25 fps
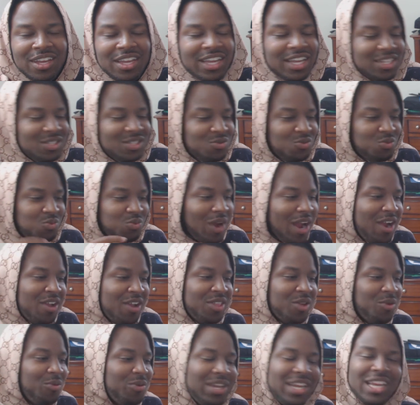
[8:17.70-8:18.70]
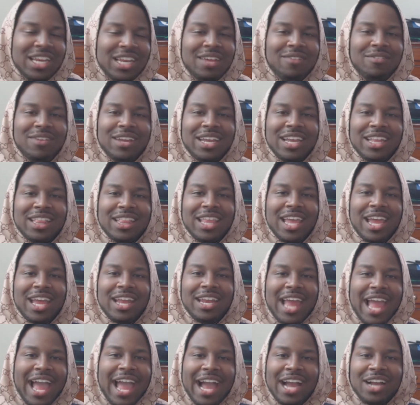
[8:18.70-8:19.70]
It's rare that we can even get that
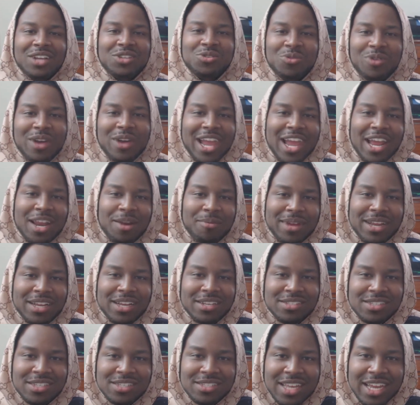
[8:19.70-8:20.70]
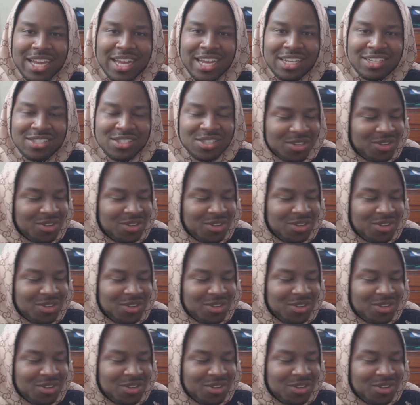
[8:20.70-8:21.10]
in actual animes these days.